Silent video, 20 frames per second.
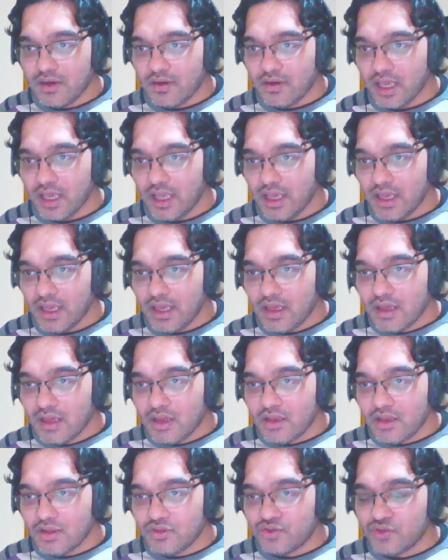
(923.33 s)
okay,
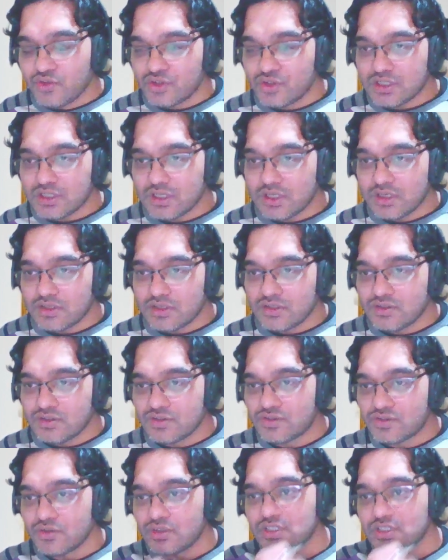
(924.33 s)

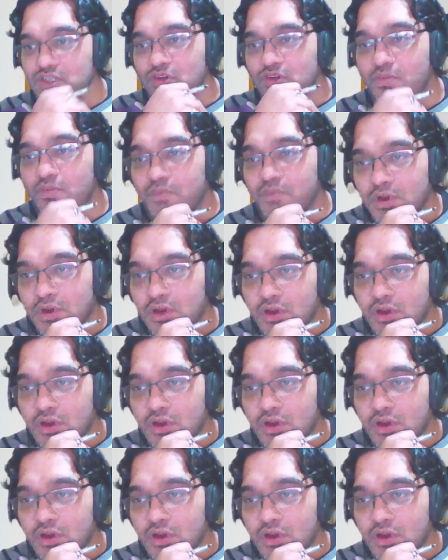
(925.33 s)
Joshi Hoop.